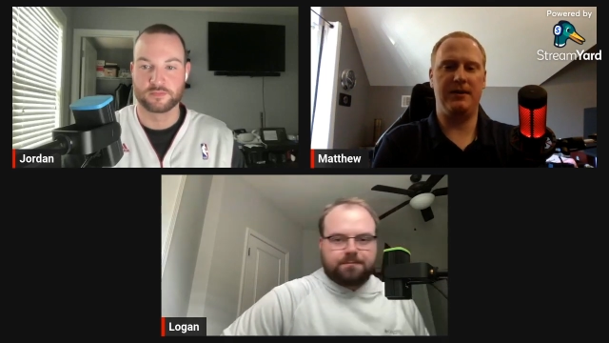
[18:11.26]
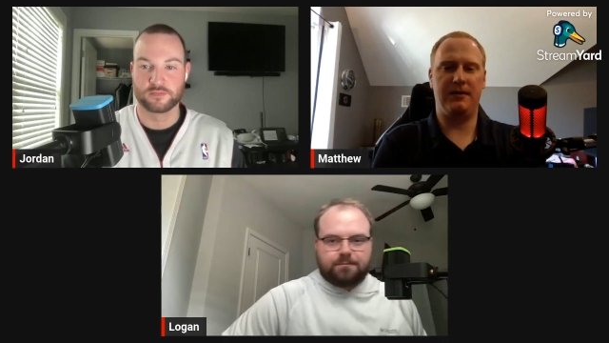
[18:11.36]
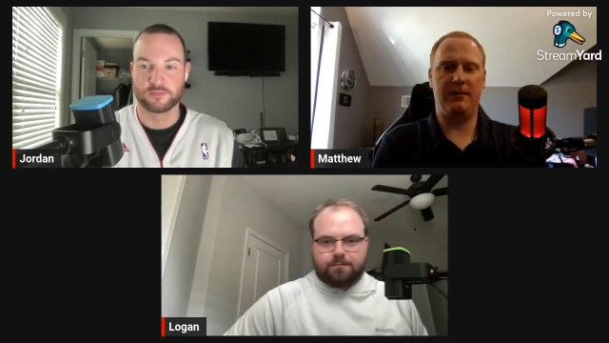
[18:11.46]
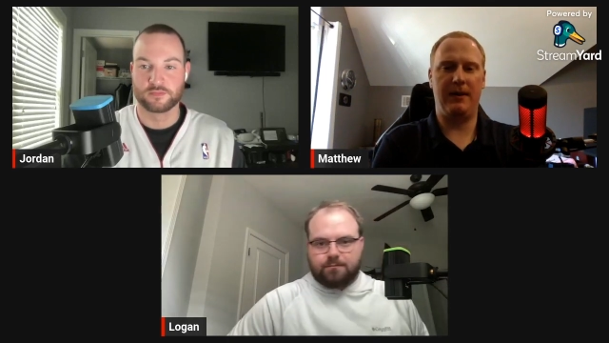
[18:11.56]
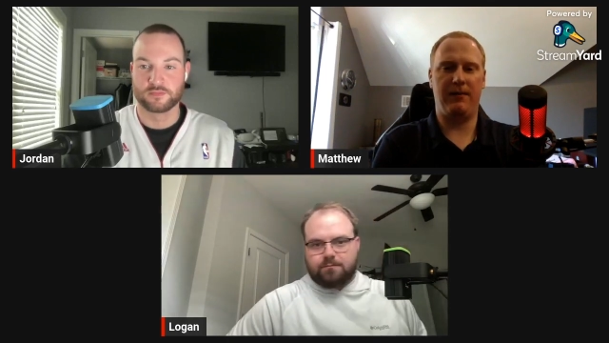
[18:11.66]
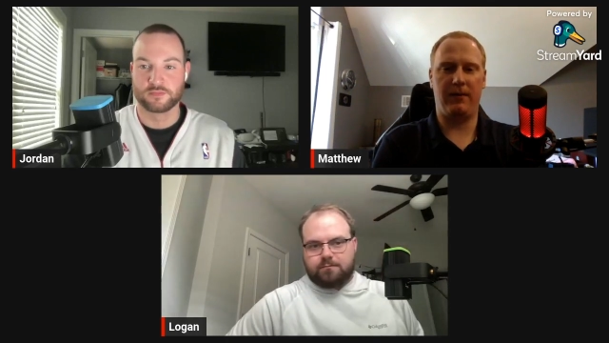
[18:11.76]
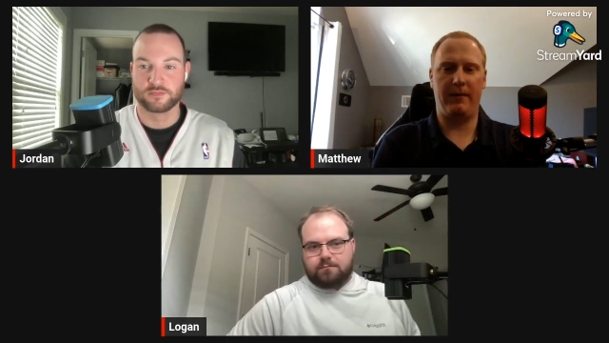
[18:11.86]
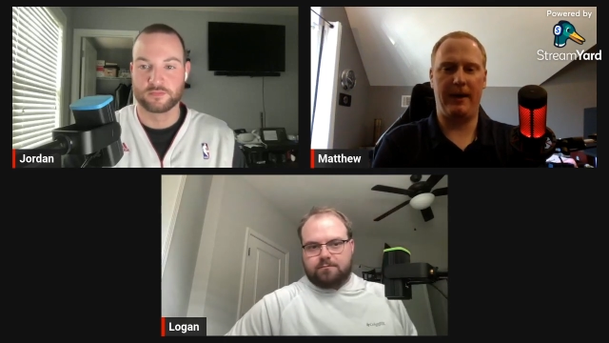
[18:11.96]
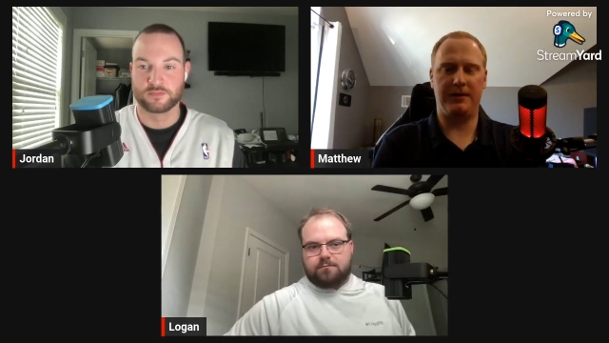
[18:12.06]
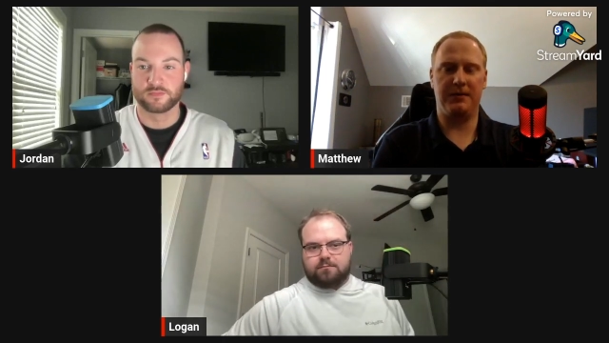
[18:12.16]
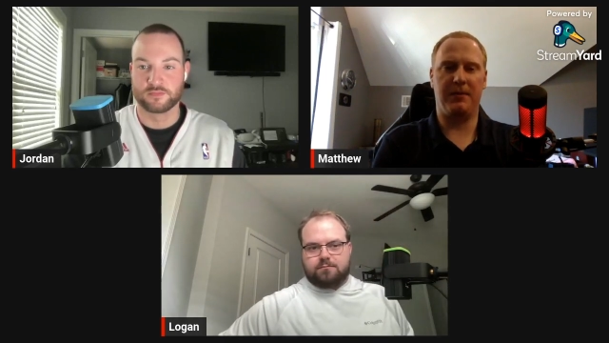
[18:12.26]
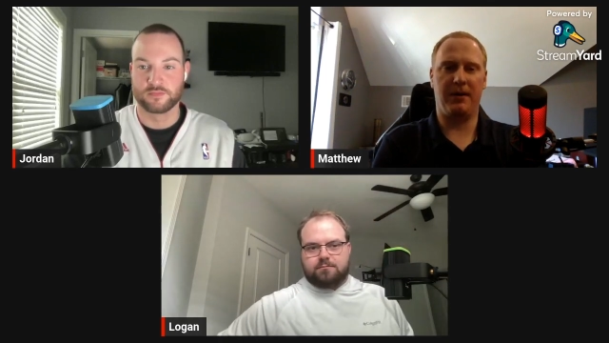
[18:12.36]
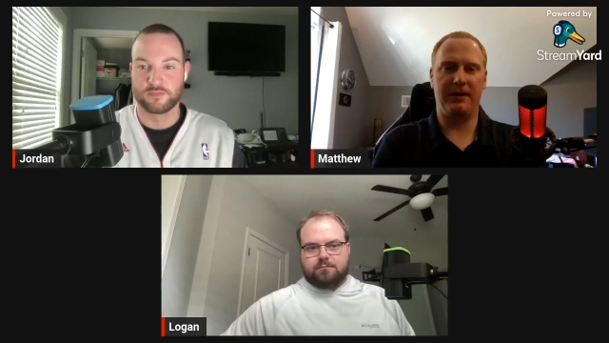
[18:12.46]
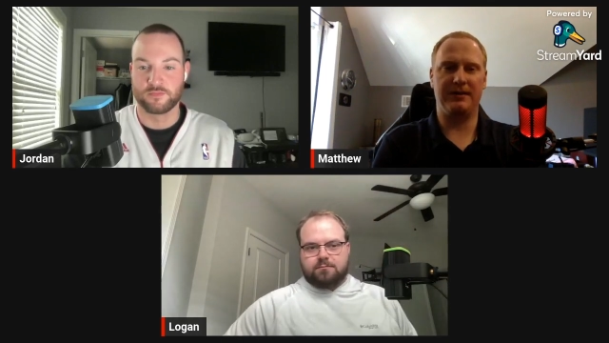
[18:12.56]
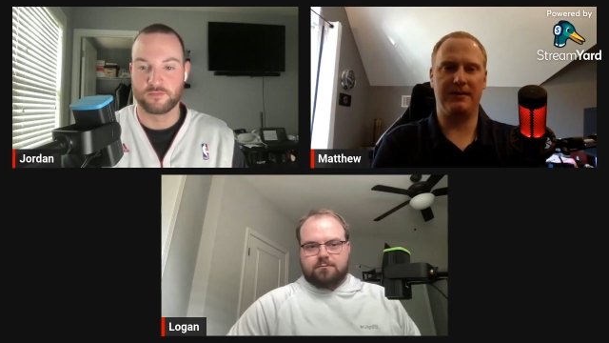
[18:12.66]
Speaker 1: in to pay for the bachelor
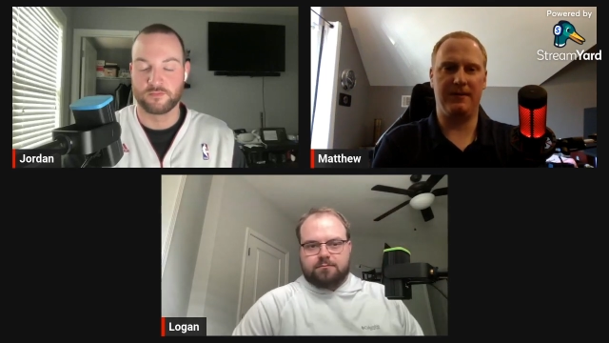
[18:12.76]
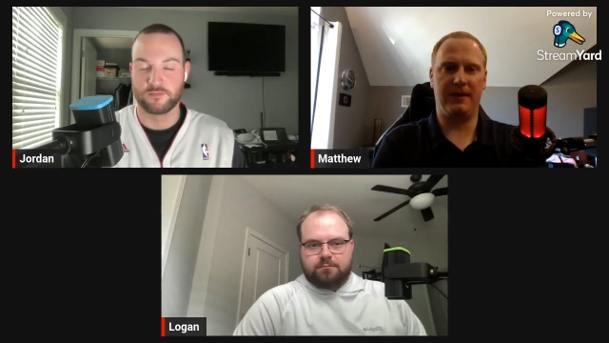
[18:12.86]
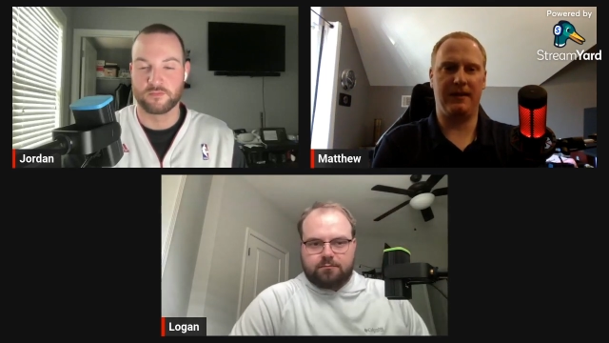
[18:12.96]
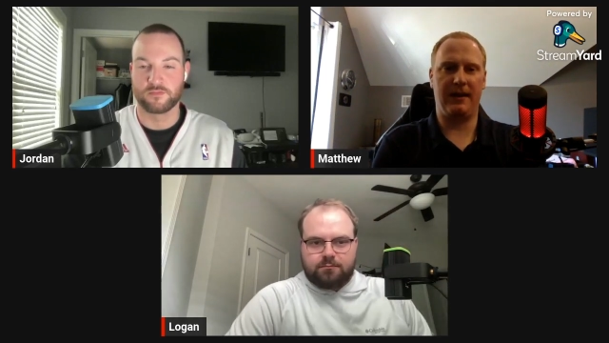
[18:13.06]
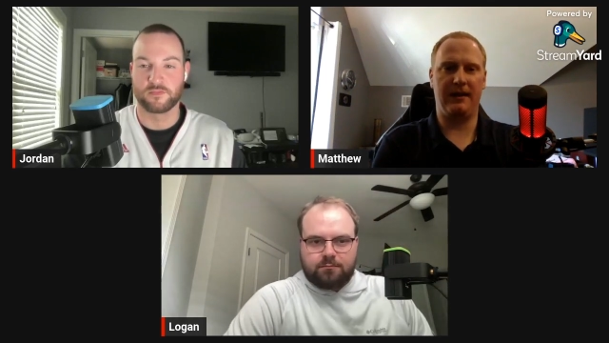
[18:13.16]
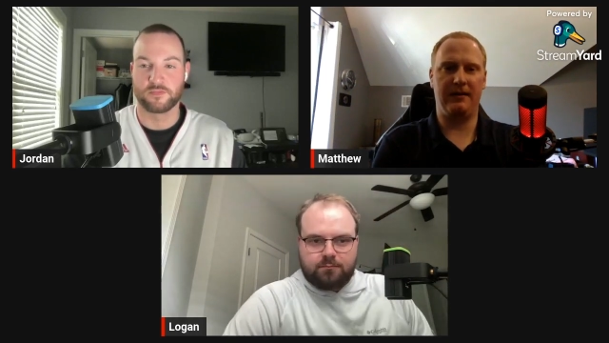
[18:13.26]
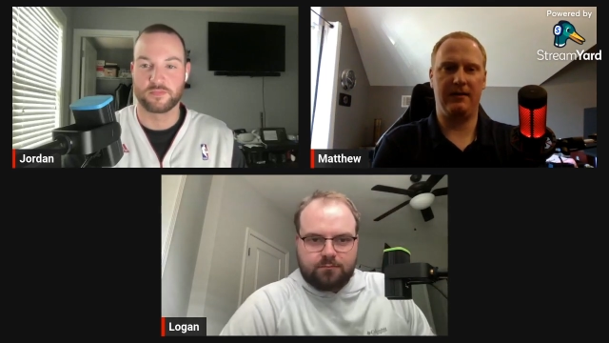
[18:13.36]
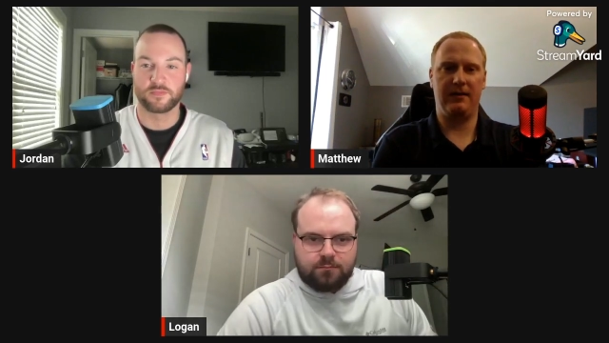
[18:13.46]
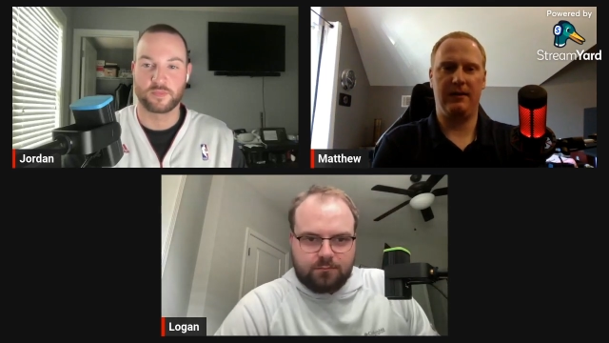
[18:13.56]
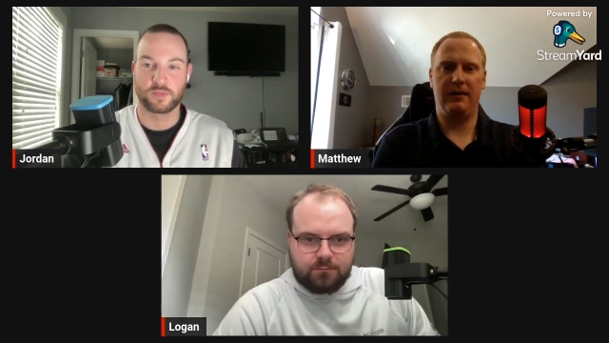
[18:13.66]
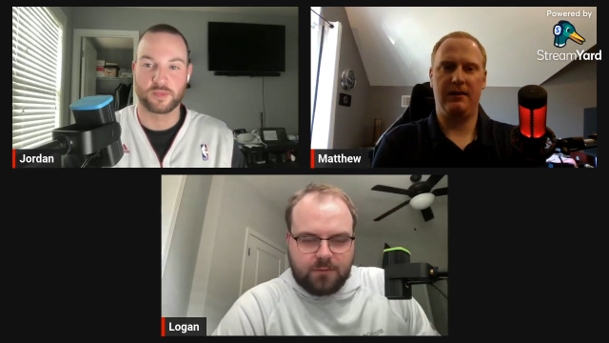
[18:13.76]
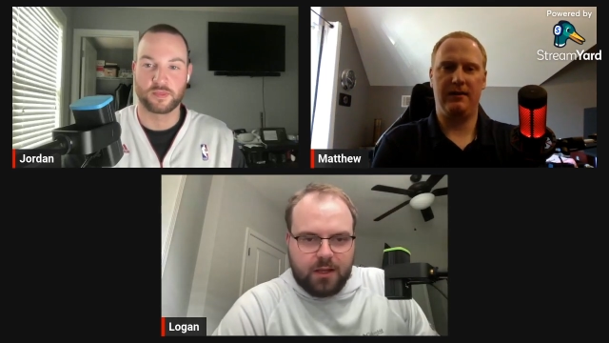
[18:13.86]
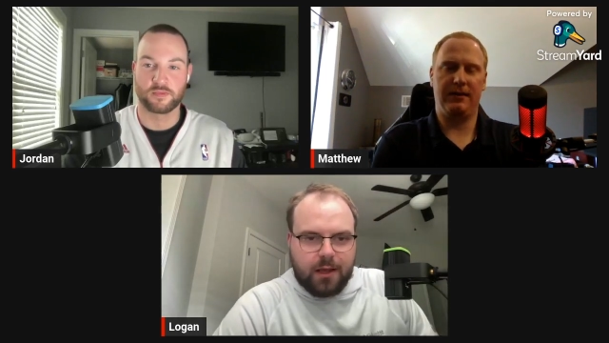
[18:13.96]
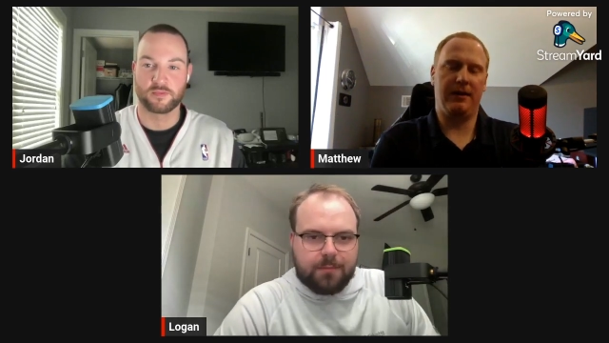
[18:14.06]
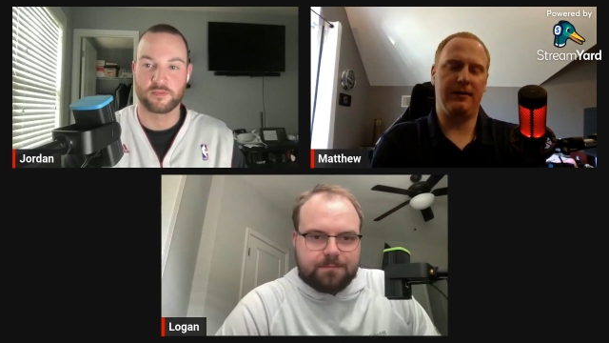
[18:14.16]
party and stuff like that. Yeah.
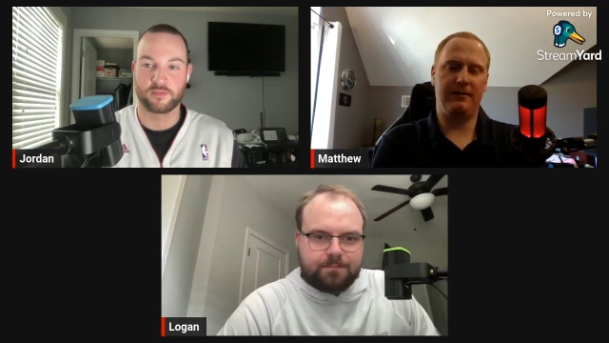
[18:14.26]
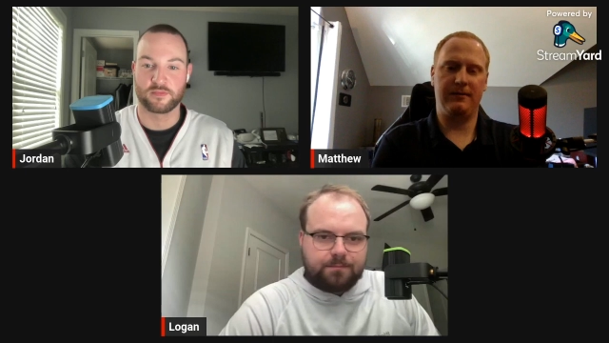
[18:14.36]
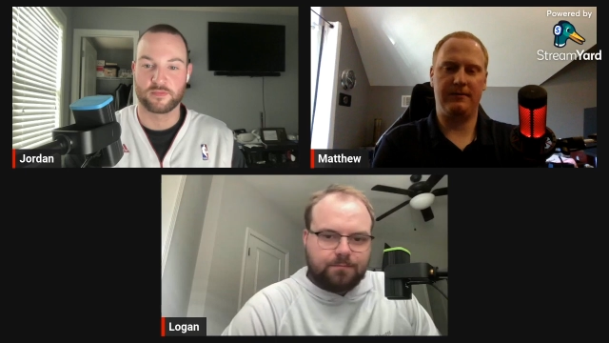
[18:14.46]
So,